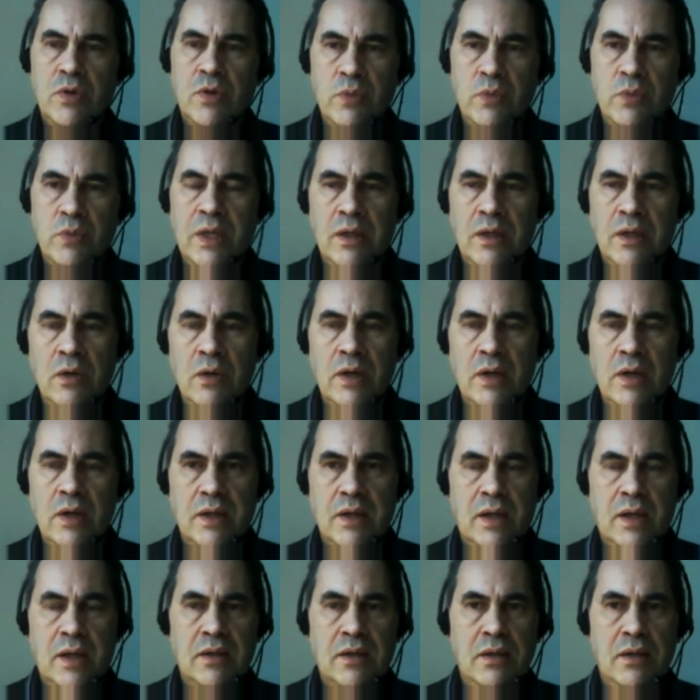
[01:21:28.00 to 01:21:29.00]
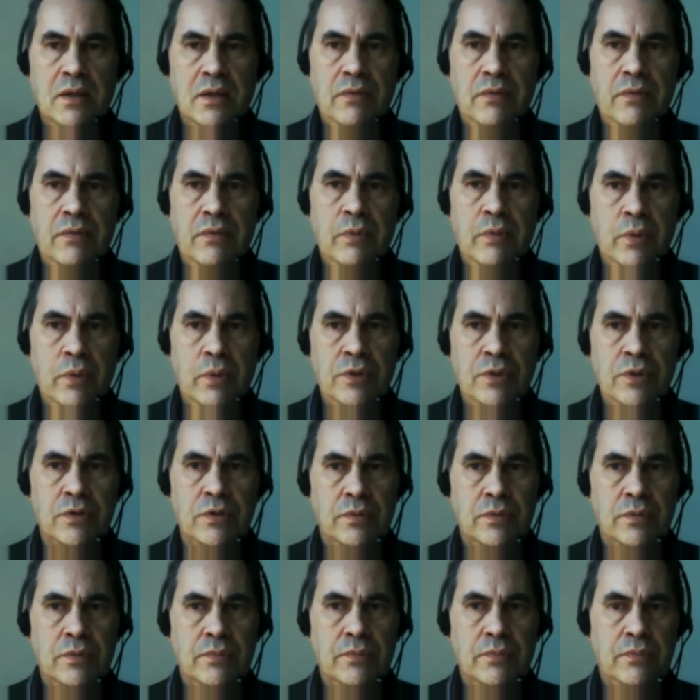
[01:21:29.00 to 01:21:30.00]
can look at, at if we want to,
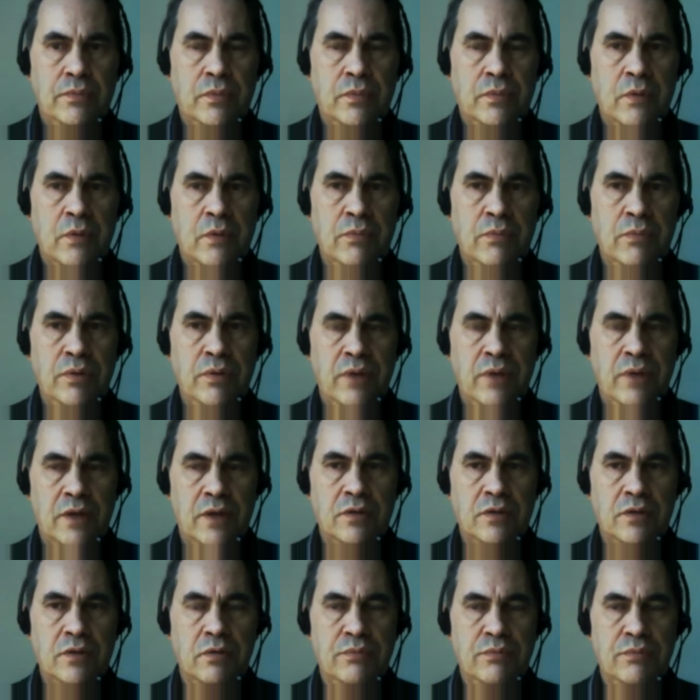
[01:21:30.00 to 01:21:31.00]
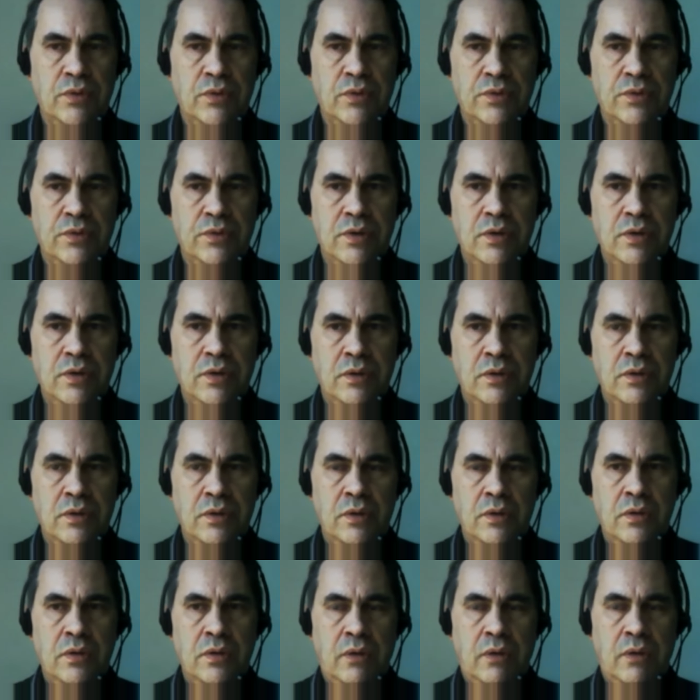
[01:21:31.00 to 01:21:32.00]
both at sort of beauty
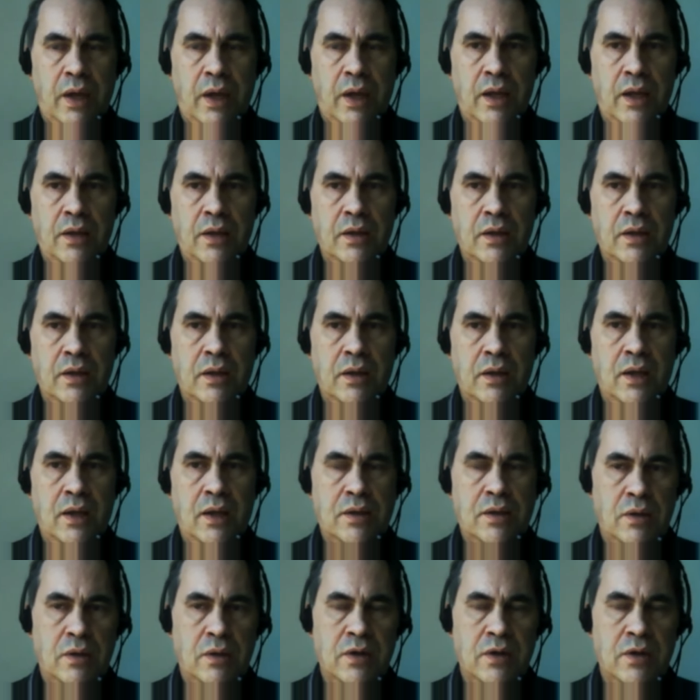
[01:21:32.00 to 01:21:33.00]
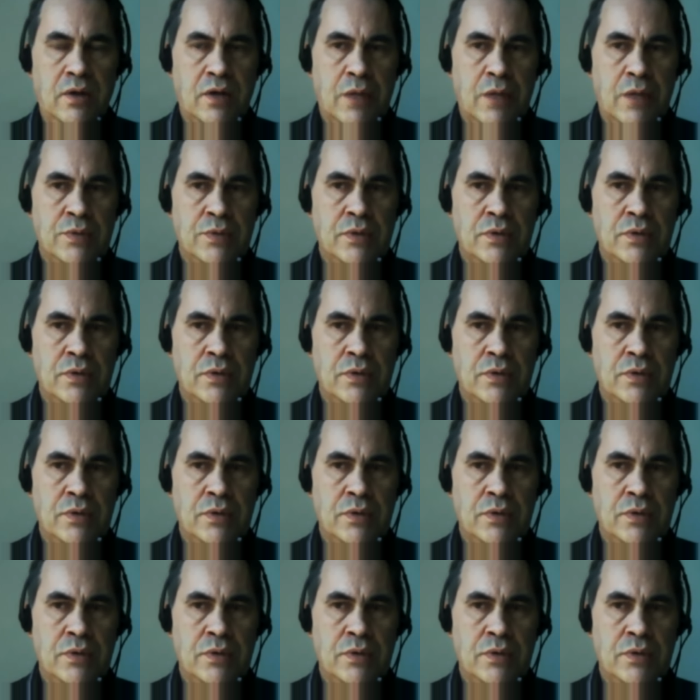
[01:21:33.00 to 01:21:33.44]
and at archetypes